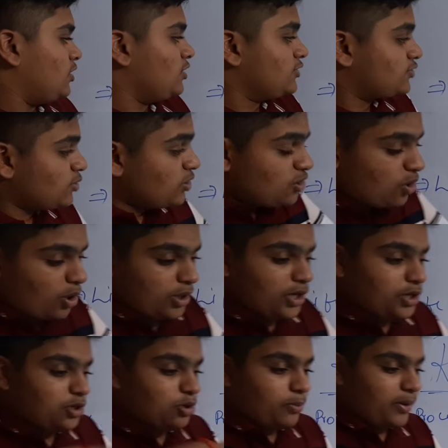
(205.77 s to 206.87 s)
So in
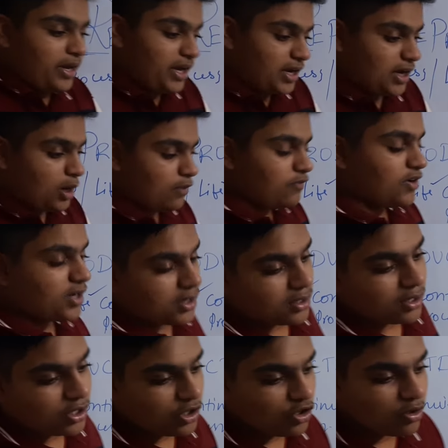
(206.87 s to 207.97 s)
order to make our
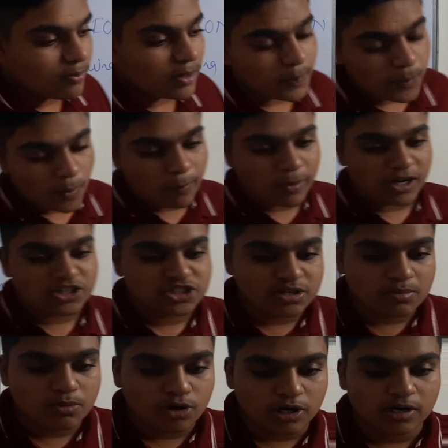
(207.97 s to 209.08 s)
human population
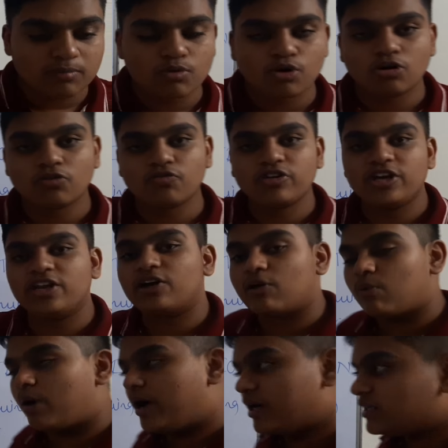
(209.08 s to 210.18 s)
more and more, we
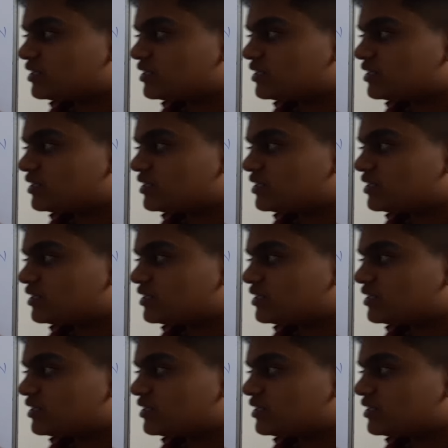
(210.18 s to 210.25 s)
require